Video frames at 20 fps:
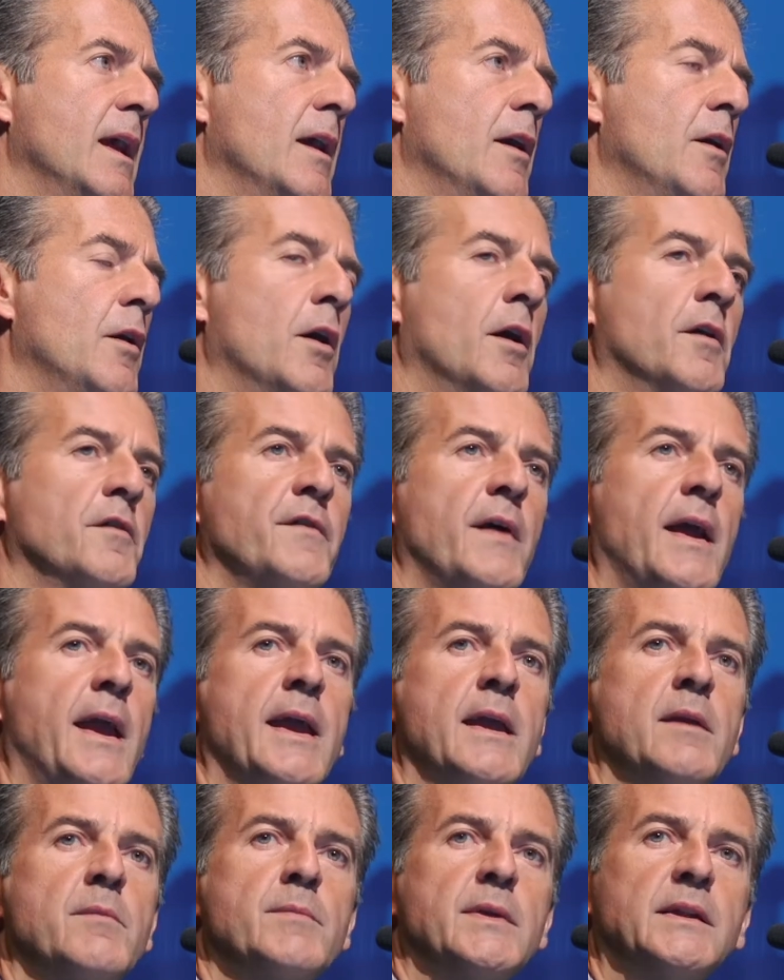of
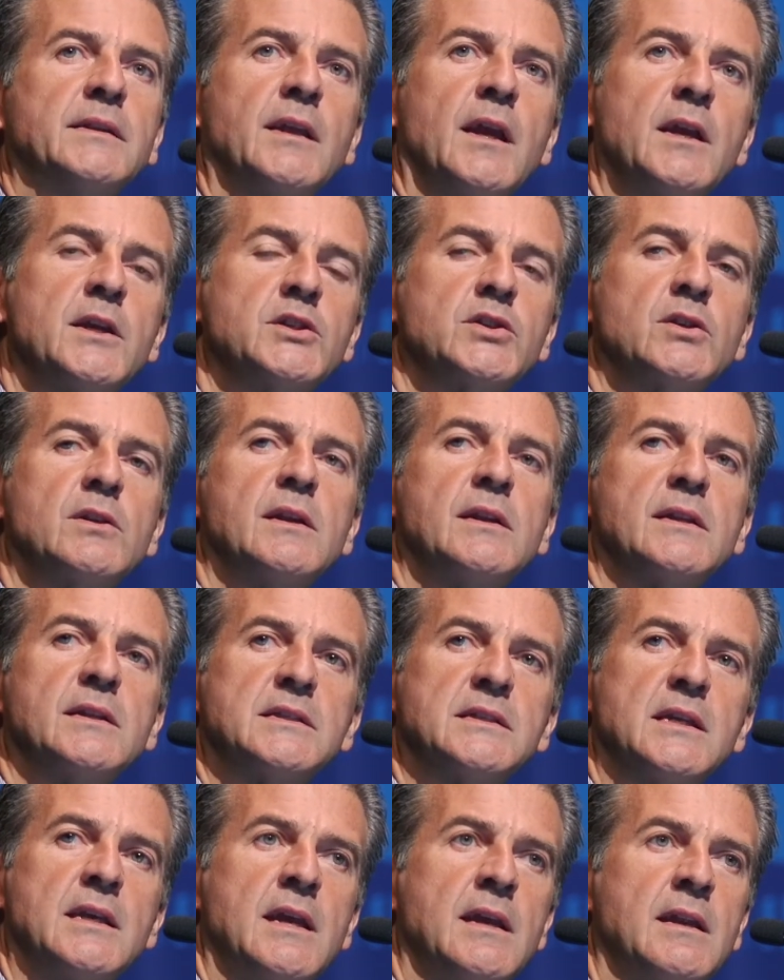a mutation in a
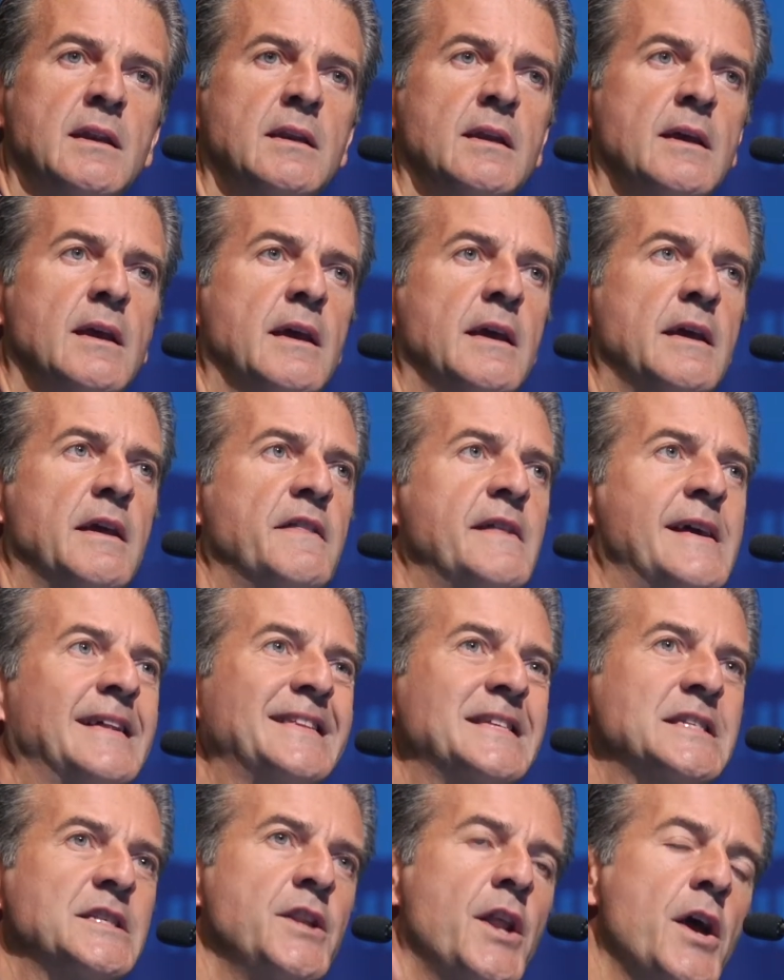gene that
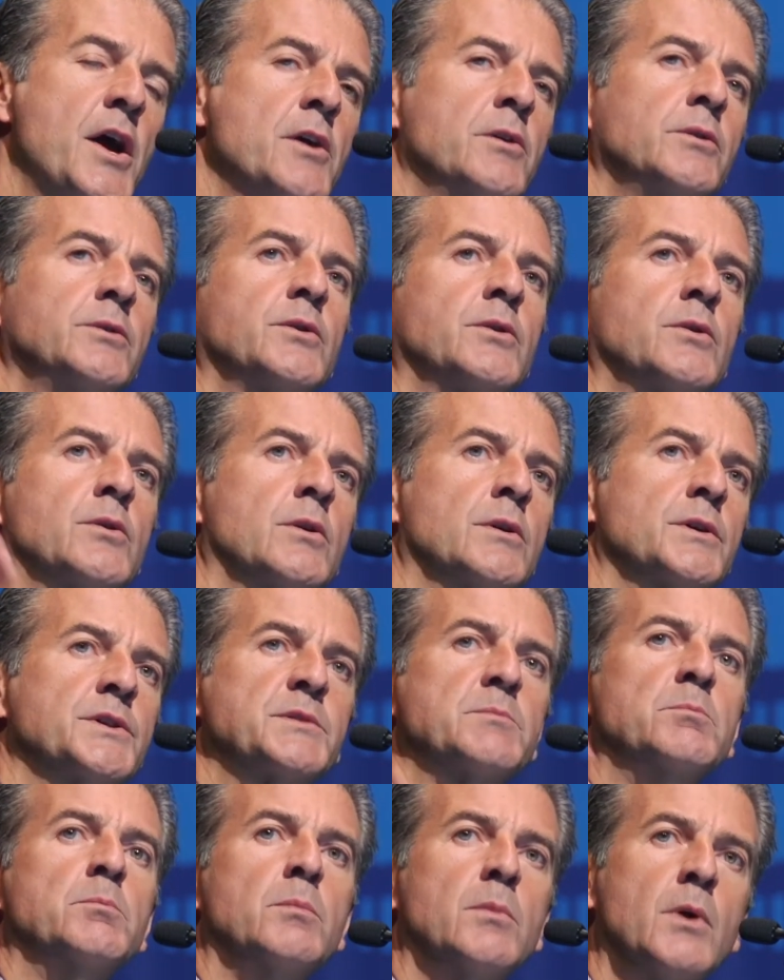is known to
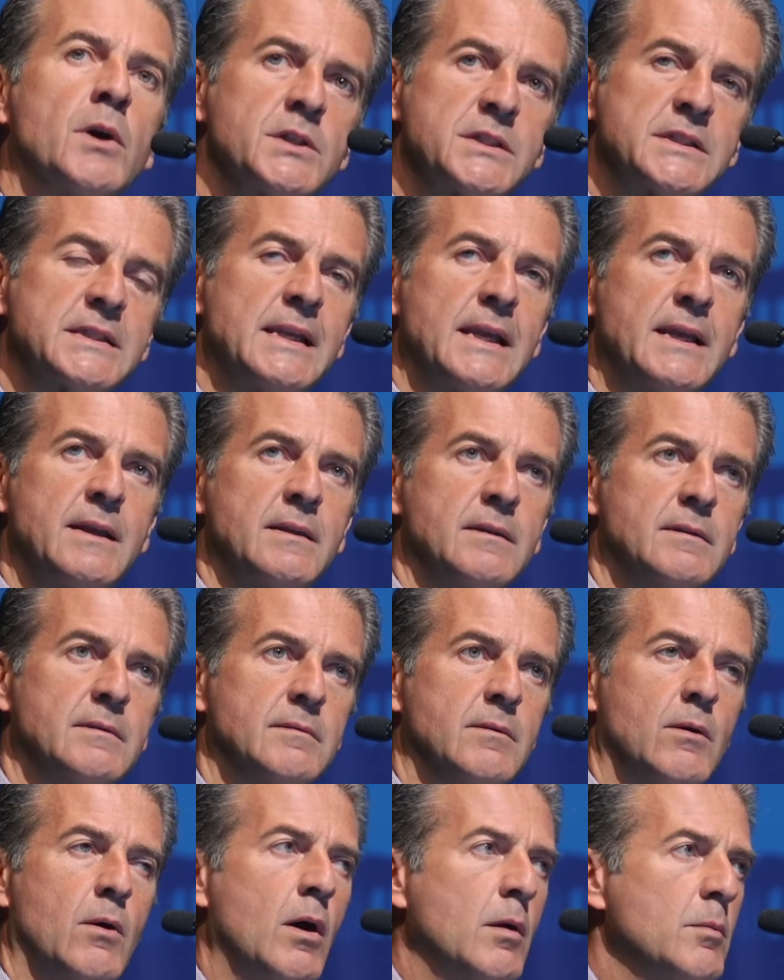cause mostly,
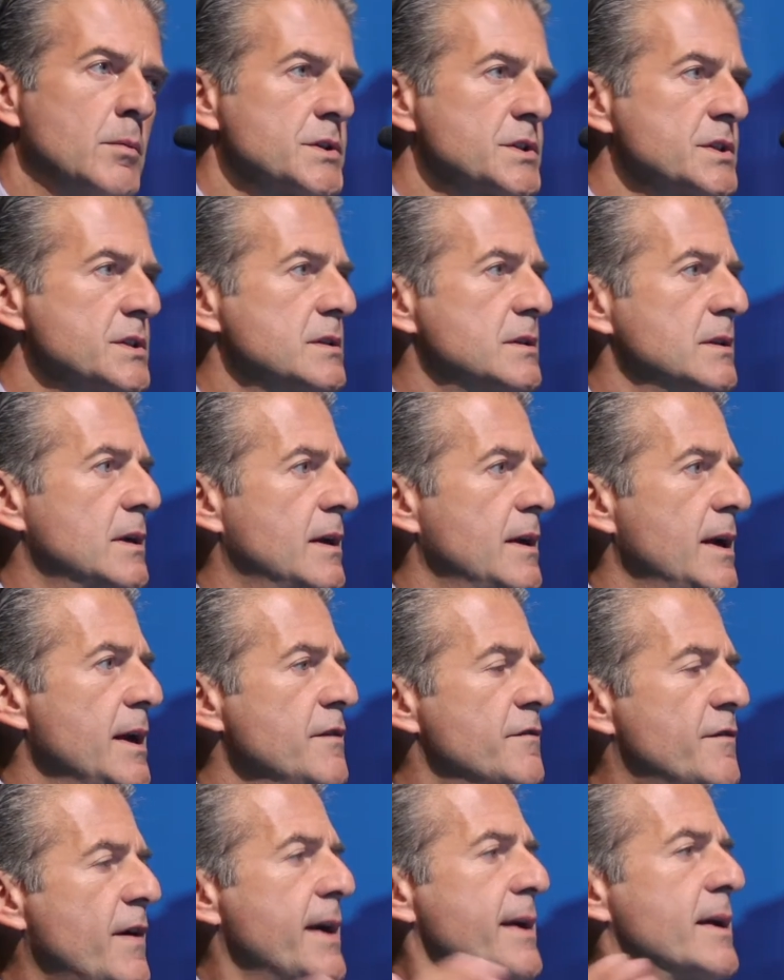almost
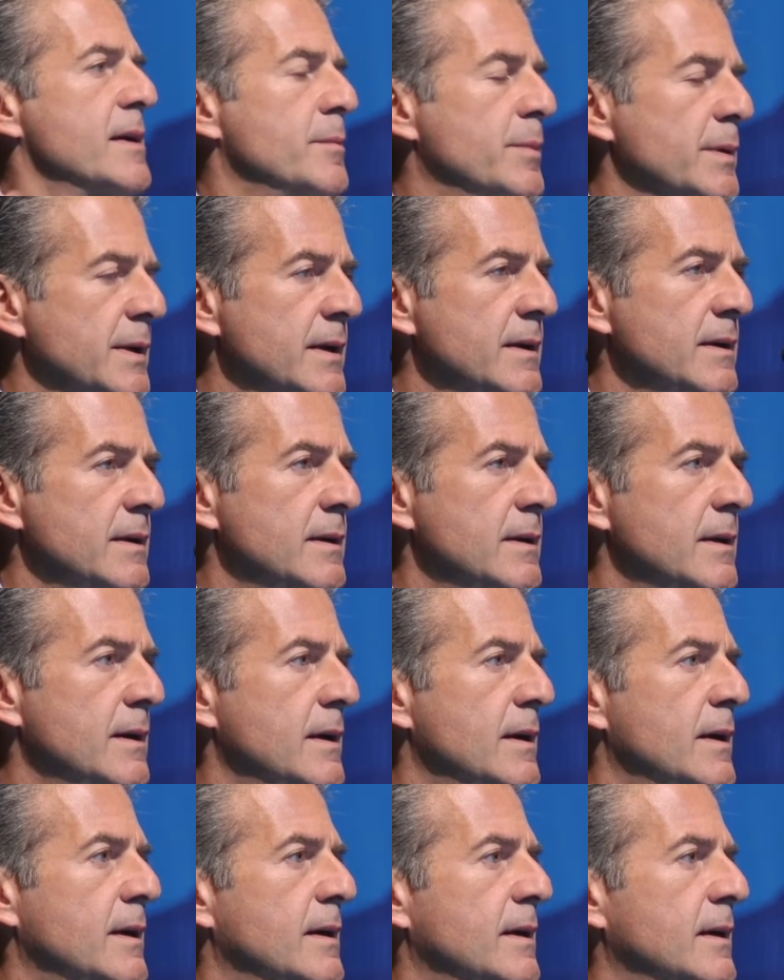invariably,
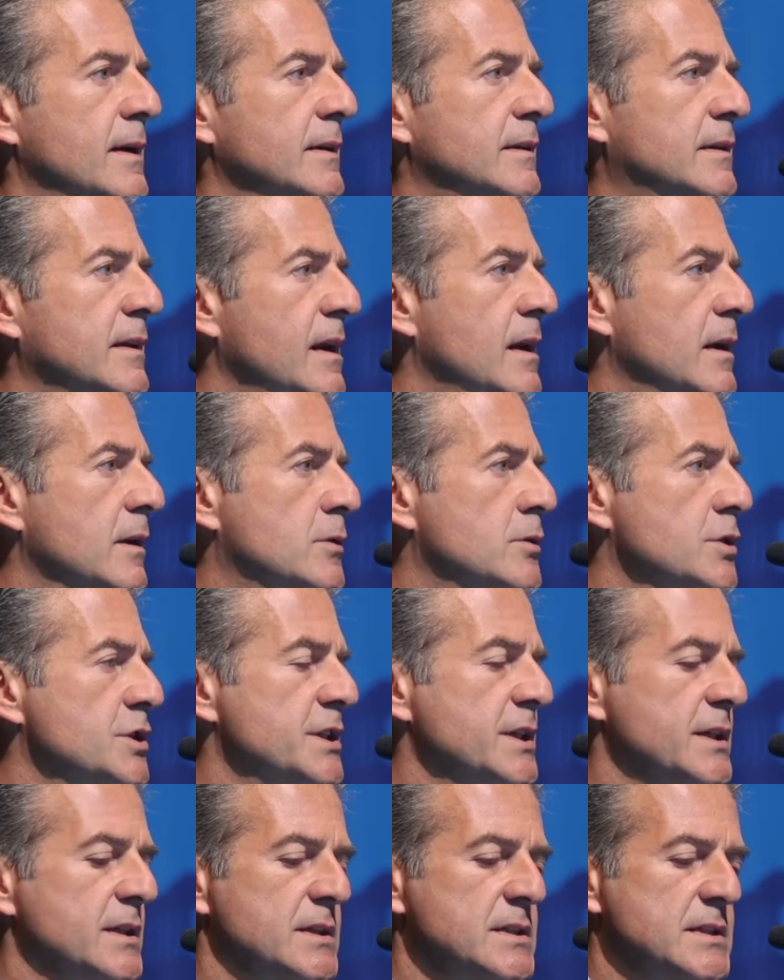adrenal
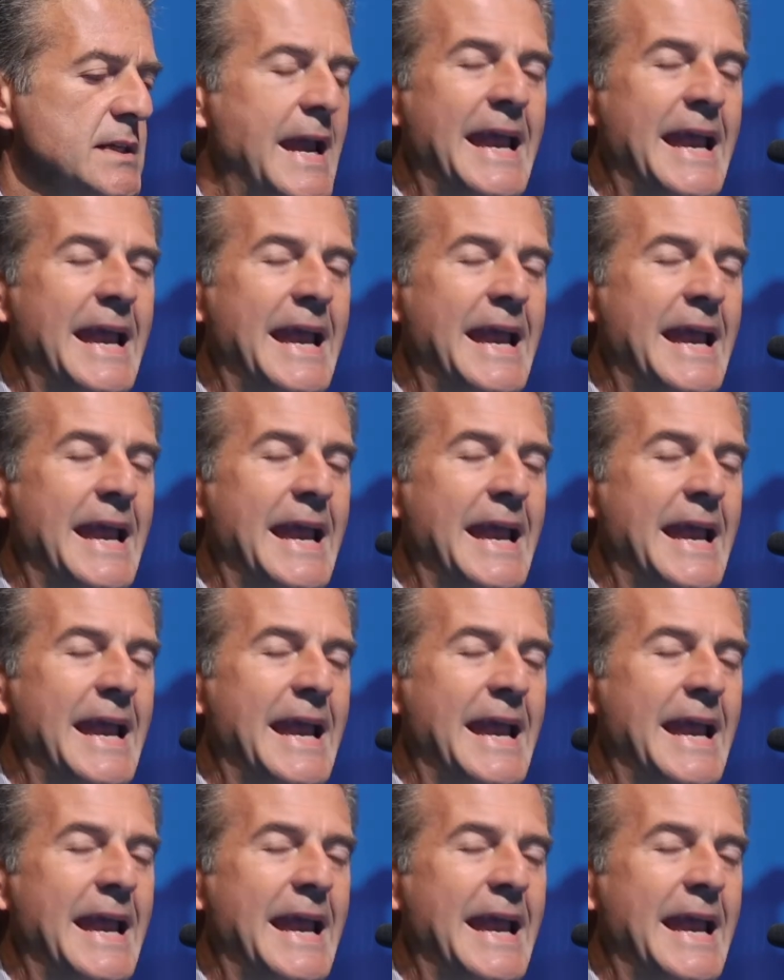Cushing's.